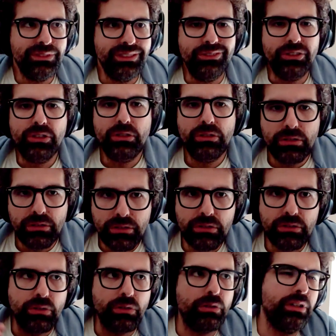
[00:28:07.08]
know,
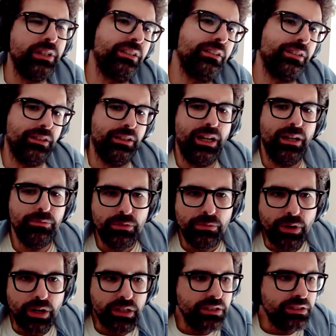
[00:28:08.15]
or it's I'm a
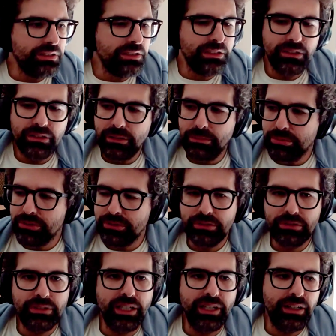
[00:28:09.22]
marketing
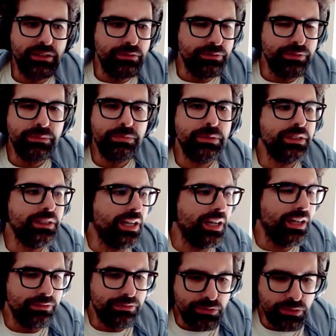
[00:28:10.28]
person. I have a VP.
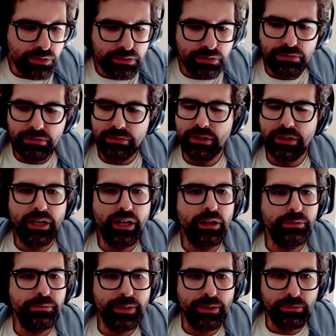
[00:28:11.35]
I have no clue
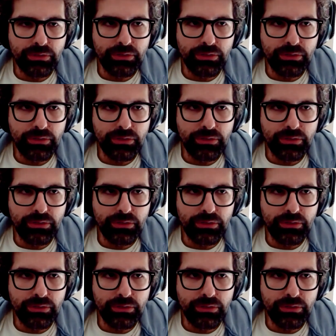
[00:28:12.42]
how email